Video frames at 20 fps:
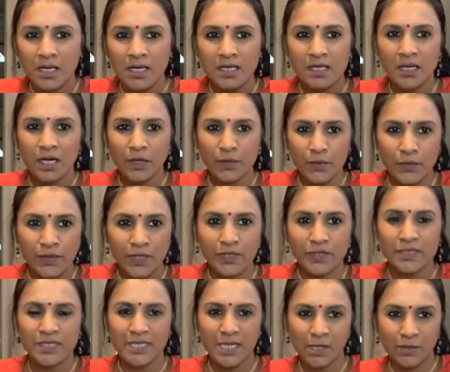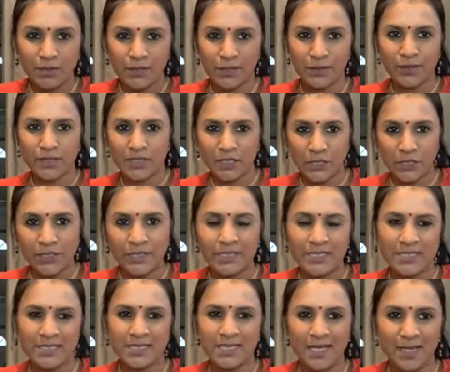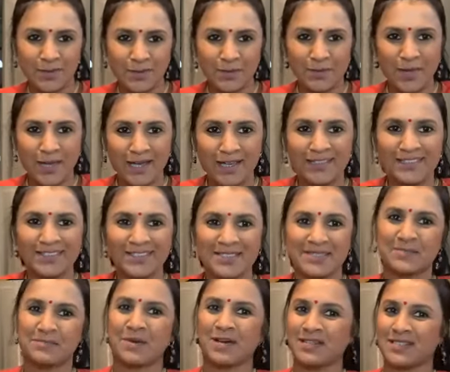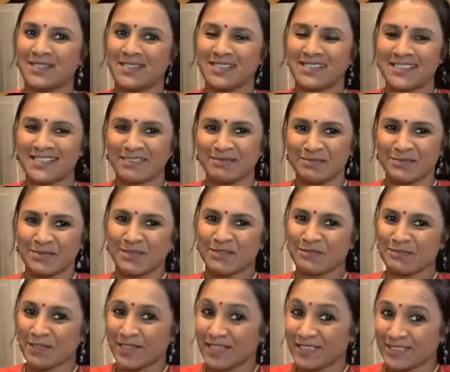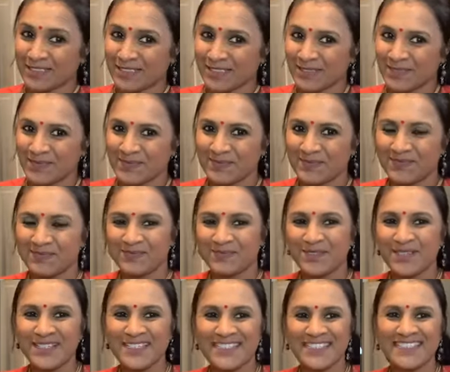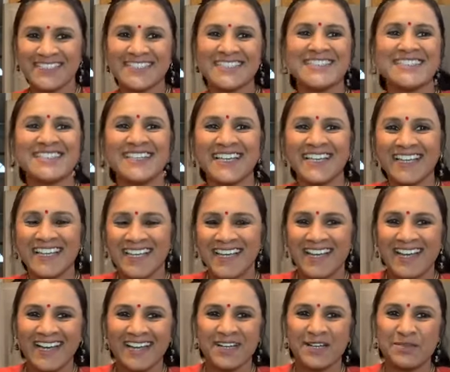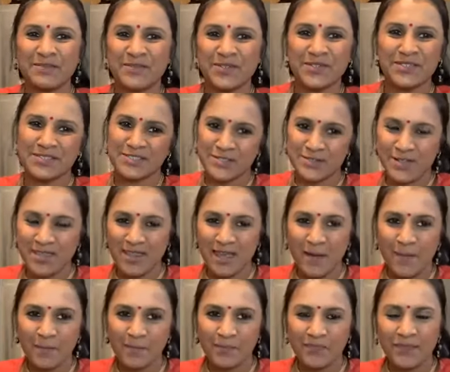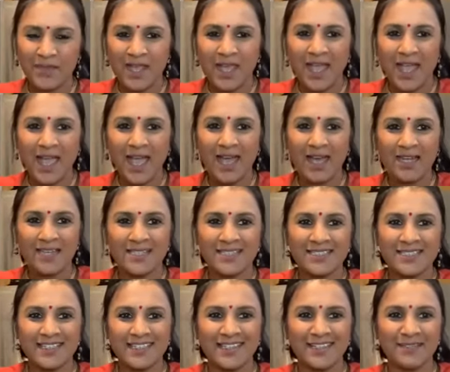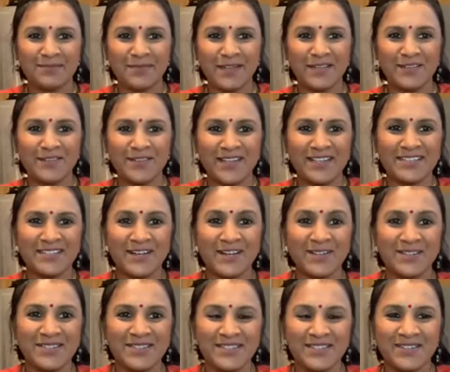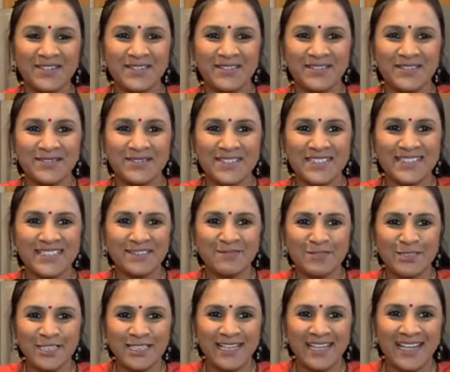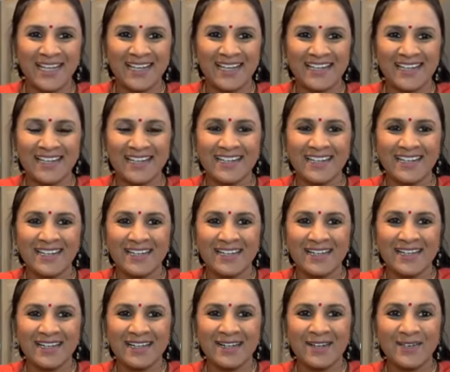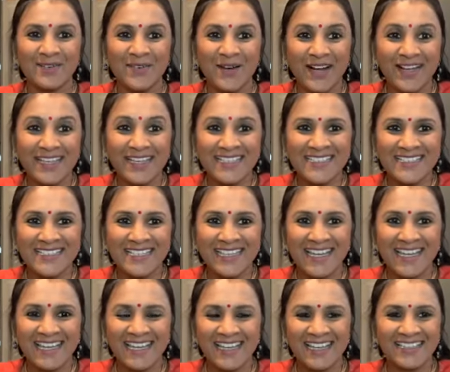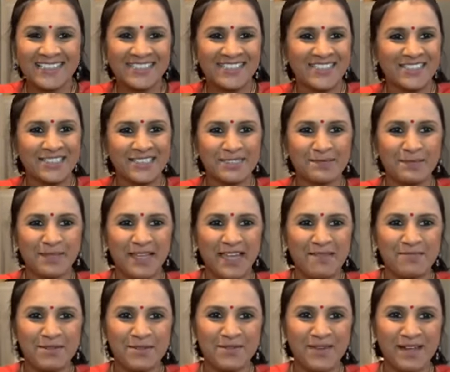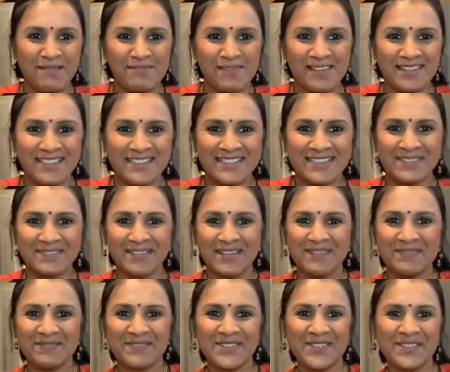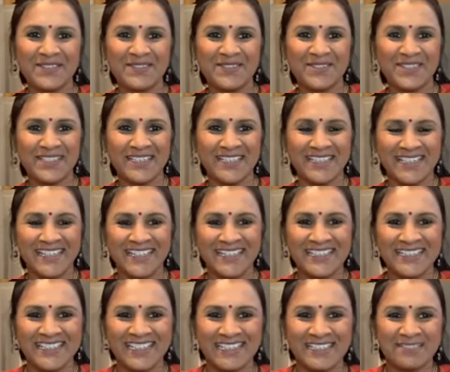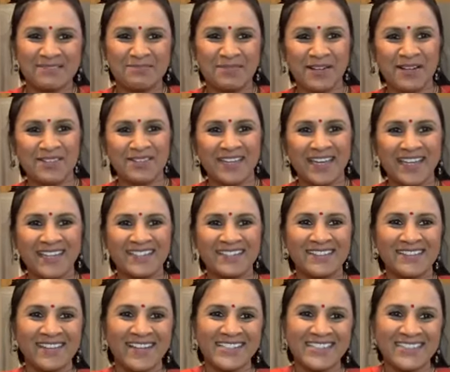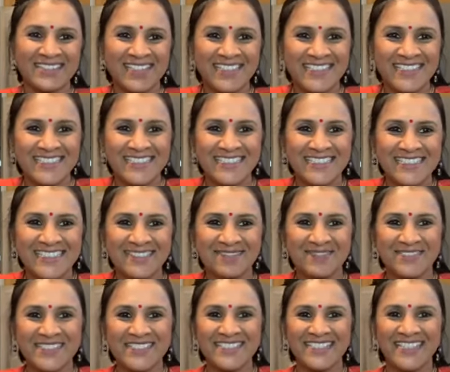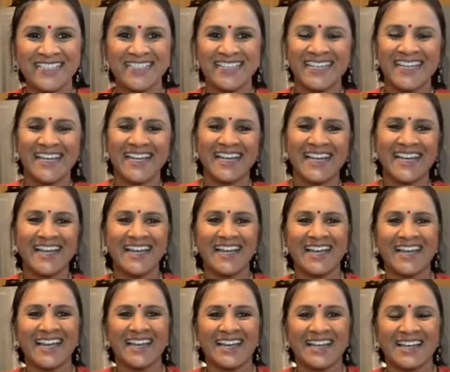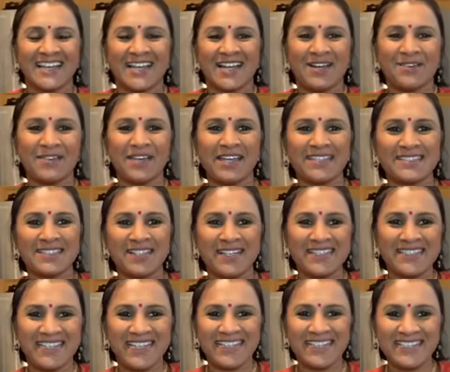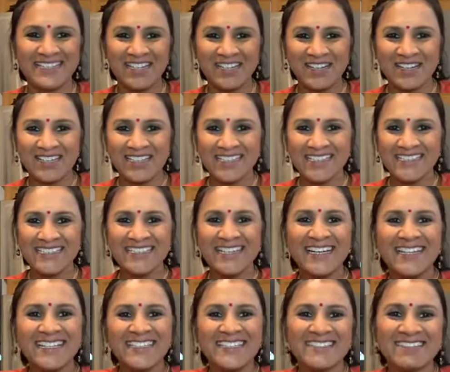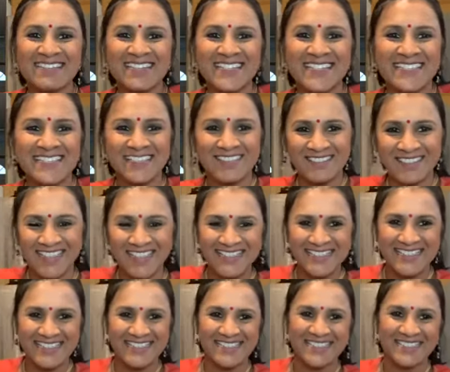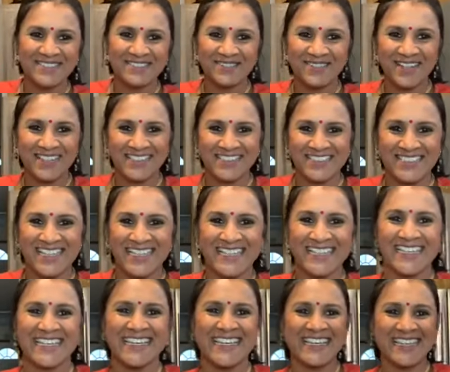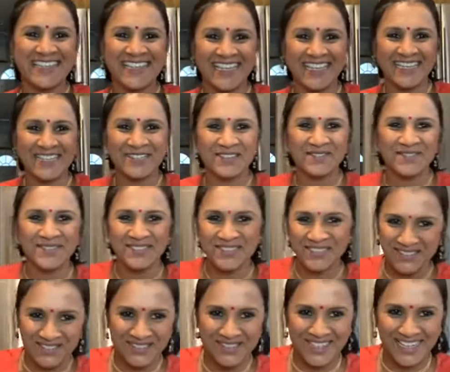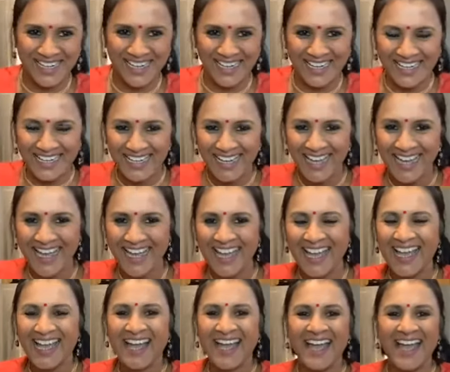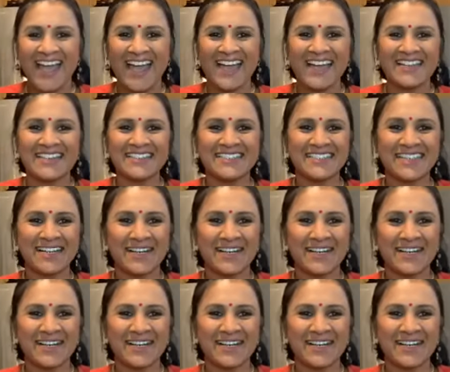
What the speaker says: got their sourdough starters in the mail as well as some of my little presents. I hope you enjoy them. And my friend also received it in Hawaii today and she just became a grandmother, so I'm very, very excited about that. Congratulations, Rishni. Okay, so let's get started. Jai Shri, it's so nice to see you watching. Thank you for joining. And